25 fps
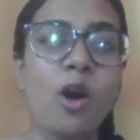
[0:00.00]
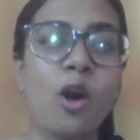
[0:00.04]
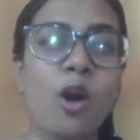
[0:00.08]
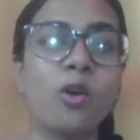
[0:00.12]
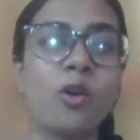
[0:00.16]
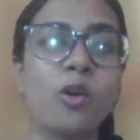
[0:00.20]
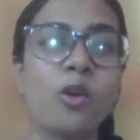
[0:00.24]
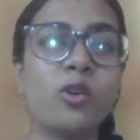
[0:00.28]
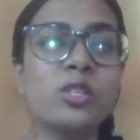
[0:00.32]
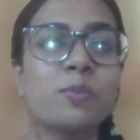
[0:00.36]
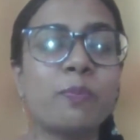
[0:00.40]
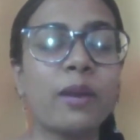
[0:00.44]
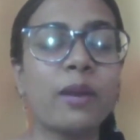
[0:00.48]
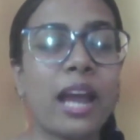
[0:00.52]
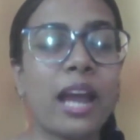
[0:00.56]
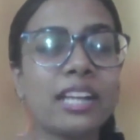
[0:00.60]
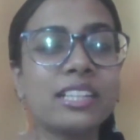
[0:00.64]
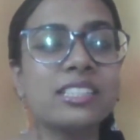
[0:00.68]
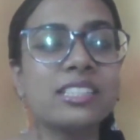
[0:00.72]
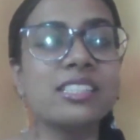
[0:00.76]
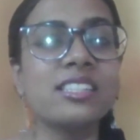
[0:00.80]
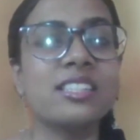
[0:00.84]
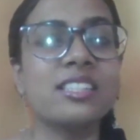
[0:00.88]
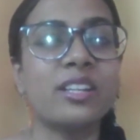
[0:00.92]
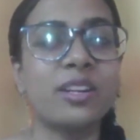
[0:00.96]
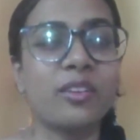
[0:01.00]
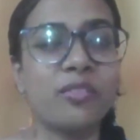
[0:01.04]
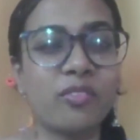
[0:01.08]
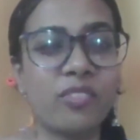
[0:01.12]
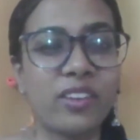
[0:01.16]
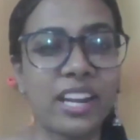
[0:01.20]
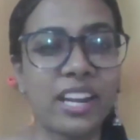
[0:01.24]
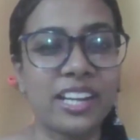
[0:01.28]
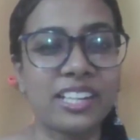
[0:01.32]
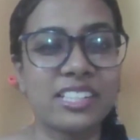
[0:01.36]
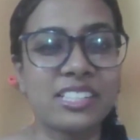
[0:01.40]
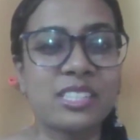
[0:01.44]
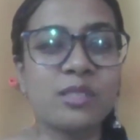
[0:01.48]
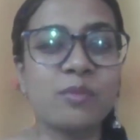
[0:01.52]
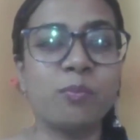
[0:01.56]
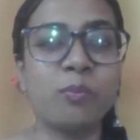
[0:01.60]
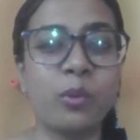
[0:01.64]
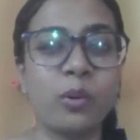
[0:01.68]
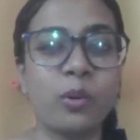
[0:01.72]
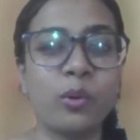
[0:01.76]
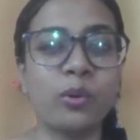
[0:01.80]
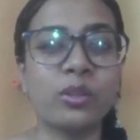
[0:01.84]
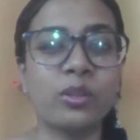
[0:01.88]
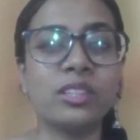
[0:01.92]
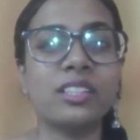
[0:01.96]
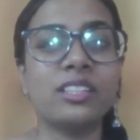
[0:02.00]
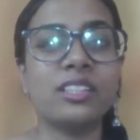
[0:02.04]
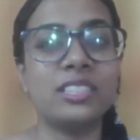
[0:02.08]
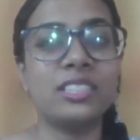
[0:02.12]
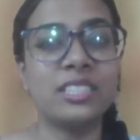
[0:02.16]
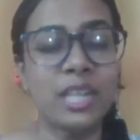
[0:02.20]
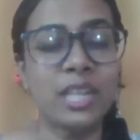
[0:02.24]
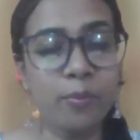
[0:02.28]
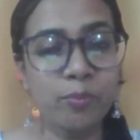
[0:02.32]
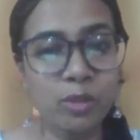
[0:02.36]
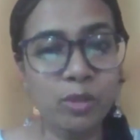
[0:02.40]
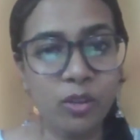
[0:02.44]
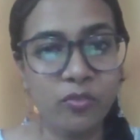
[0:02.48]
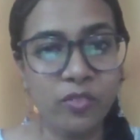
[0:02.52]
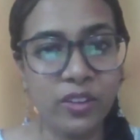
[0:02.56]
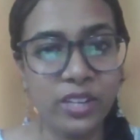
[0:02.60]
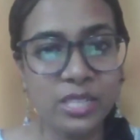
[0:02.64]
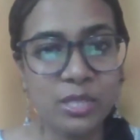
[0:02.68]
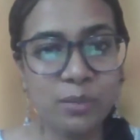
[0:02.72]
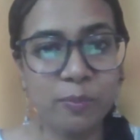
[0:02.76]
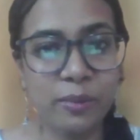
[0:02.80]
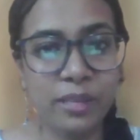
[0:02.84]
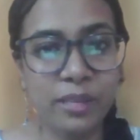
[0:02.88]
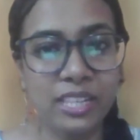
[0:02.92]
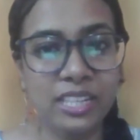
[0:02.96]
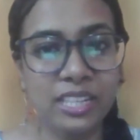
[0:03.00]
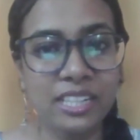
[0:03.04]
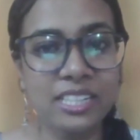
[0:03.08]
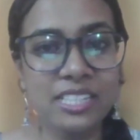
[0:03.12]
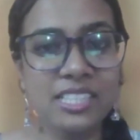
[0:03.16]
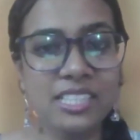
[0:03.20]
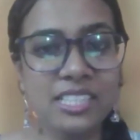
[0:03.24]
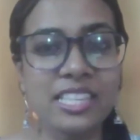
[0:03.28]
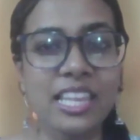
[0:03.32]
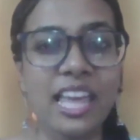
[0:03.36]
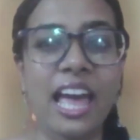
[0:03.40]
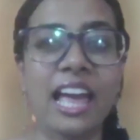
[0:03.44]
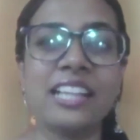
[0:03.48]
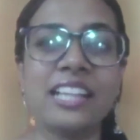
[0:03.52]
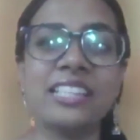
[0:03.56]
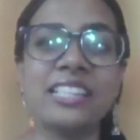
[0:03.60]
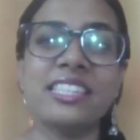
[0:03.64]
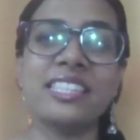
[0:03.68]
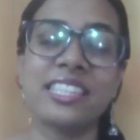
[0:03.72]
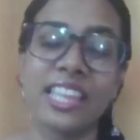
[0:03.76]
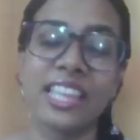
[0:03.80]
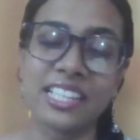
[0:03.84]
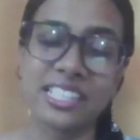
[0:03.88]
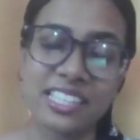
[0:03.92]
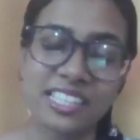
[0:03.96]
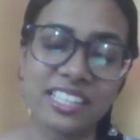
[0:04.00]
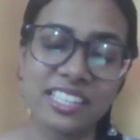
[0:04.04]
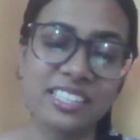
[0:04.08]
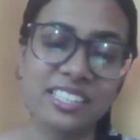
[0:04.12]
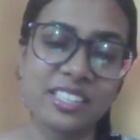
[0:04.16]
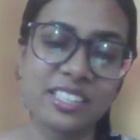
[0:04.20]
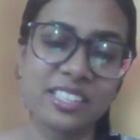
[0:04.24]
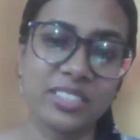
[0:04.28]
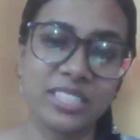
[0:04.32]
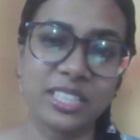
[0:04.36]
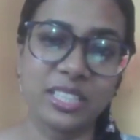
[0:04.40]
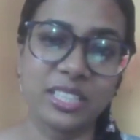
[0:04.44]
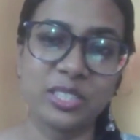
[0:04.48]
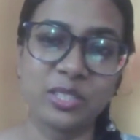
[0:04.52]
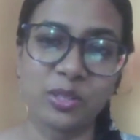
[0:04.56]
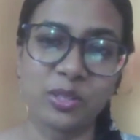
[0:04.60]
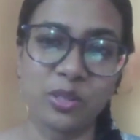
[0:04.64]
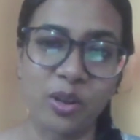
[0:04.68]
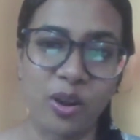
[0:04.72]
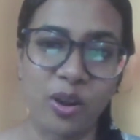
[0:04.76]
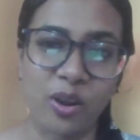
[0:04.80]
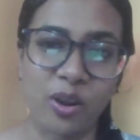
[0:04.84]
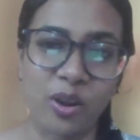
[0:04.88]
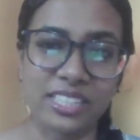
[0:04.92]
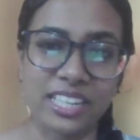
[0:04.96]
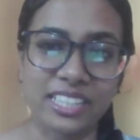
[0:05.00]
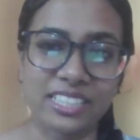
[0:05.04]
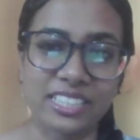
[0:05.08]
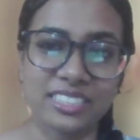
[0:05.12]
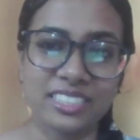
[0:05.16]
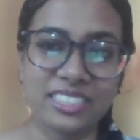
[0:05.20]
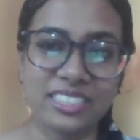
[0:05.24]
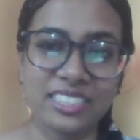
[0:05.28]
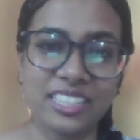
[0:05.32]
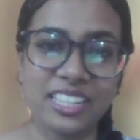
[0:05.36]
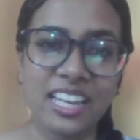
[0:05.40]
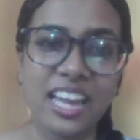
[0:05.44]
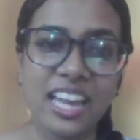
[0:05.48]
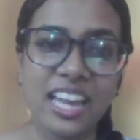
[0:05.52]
whose practice reflects both depth of experience and sensitivity to context.